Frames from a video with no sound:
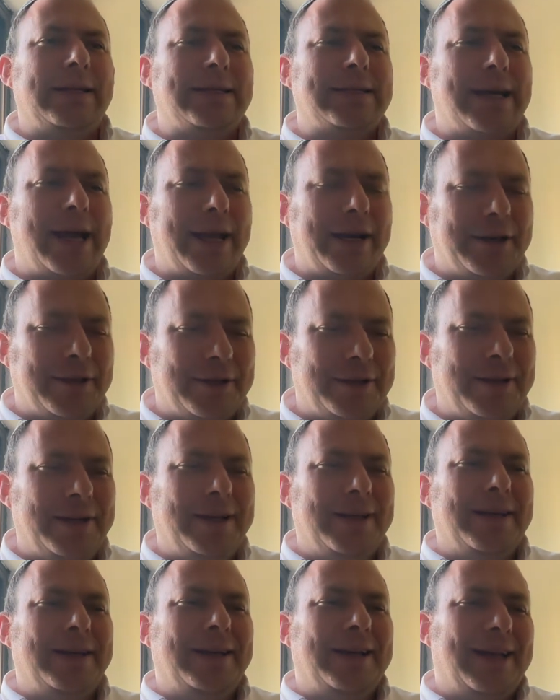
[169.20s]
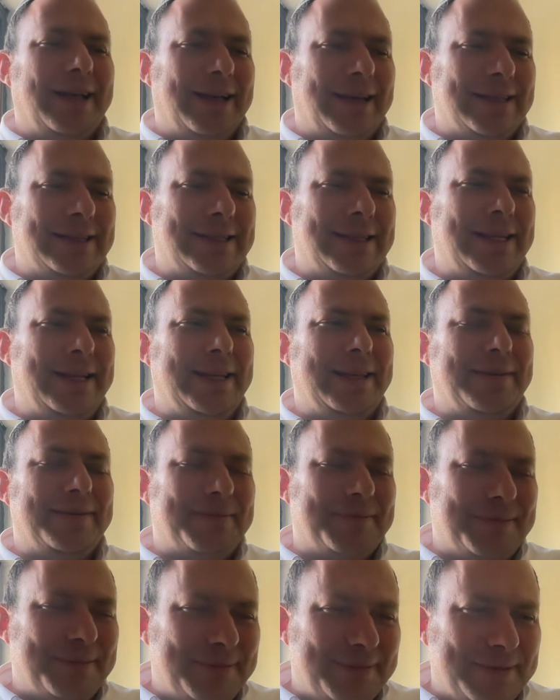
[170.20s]
an entire city
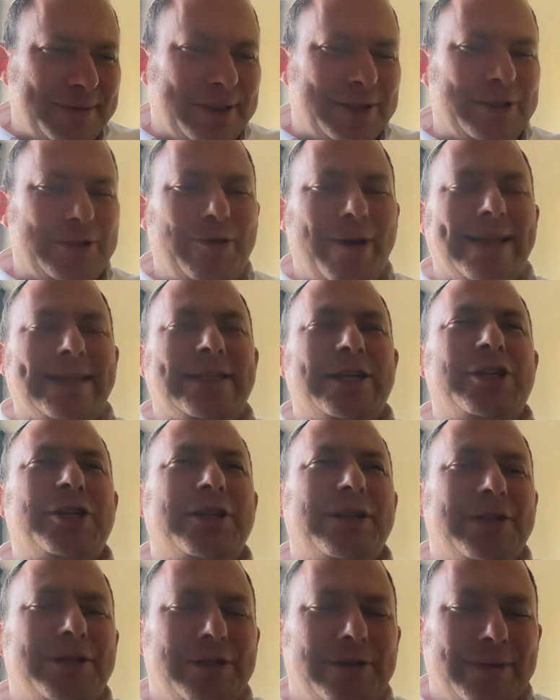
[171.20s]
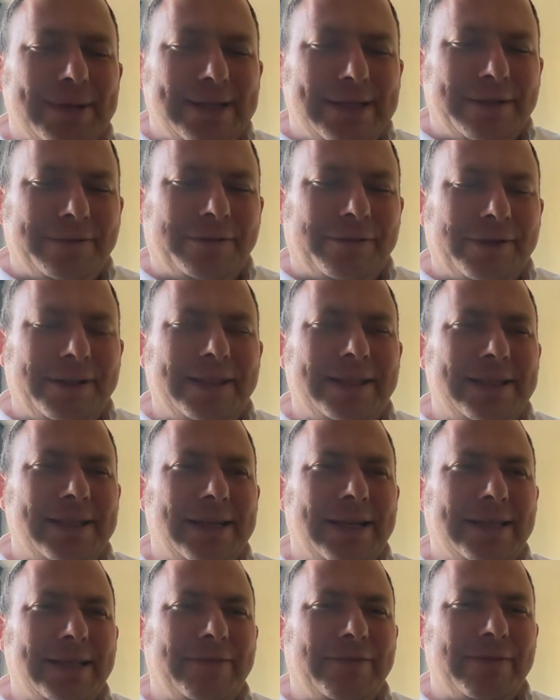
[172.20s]
transition to a different
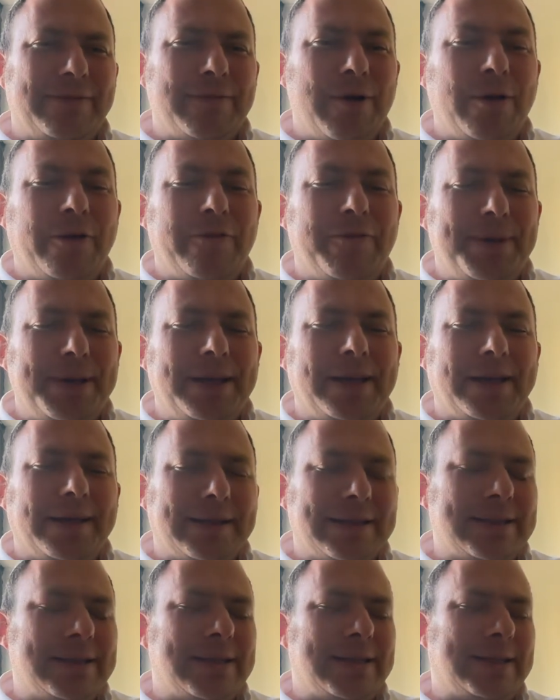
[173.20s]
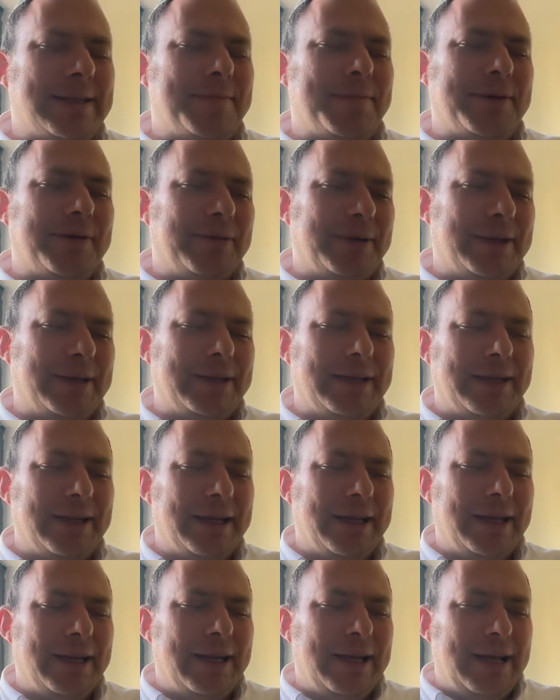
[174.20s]
mode of being is something really,
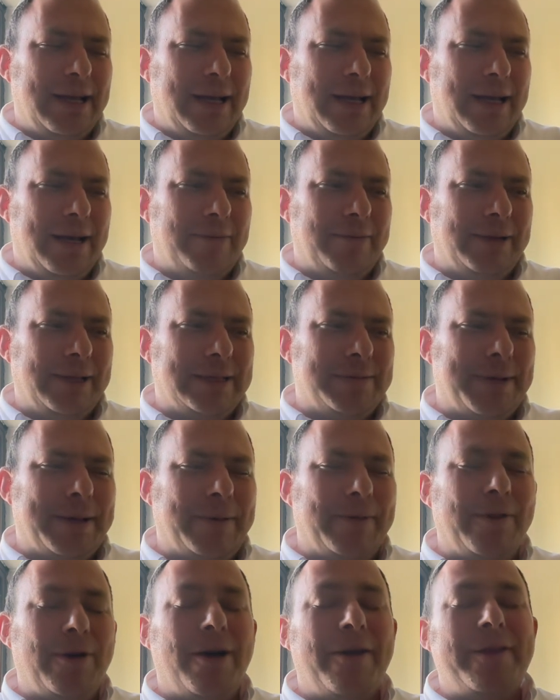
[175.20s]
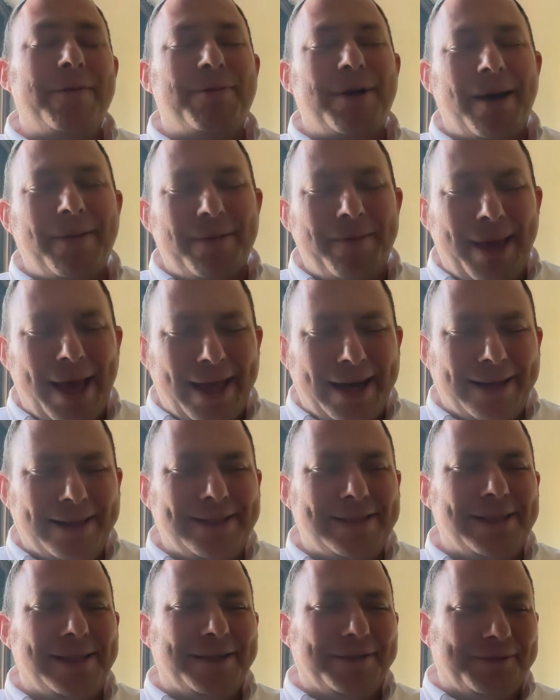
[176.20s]
really special. With all the
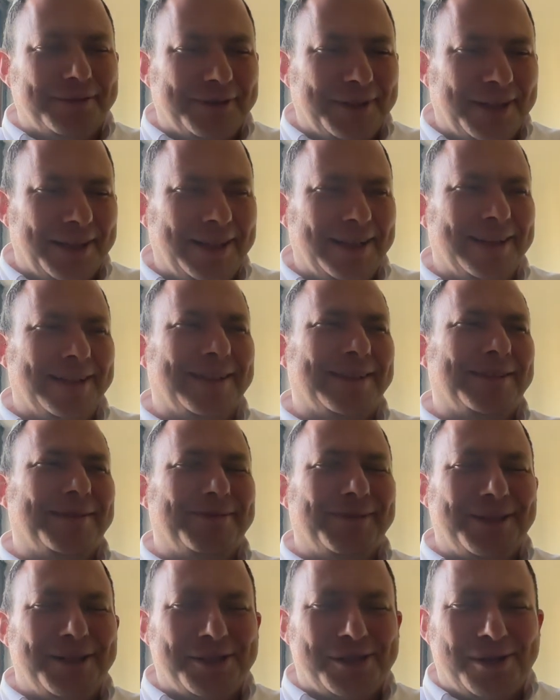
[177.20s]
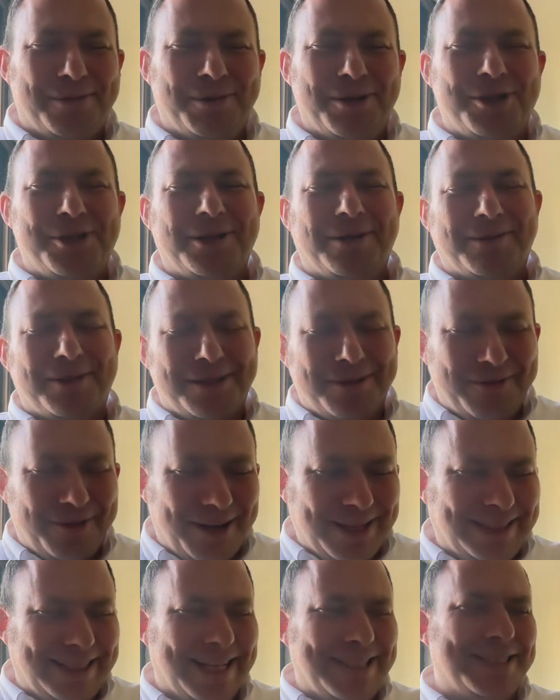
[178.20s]
problematics of religious coercion, which I'm
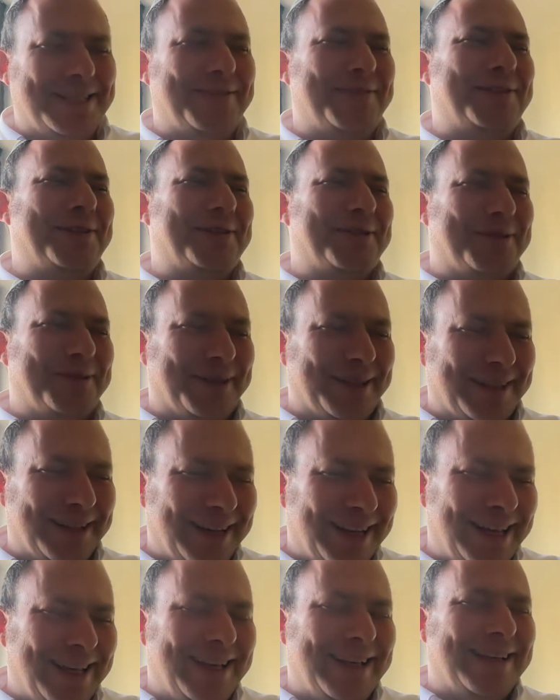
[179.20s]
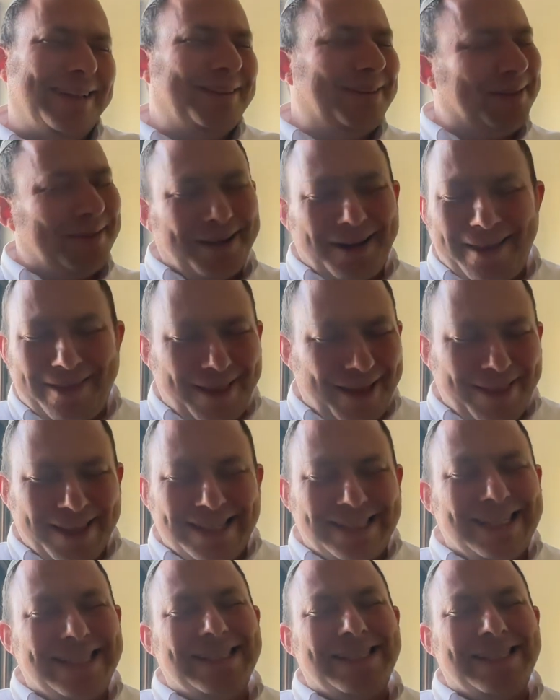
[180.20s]
very sensitive to, and nothing's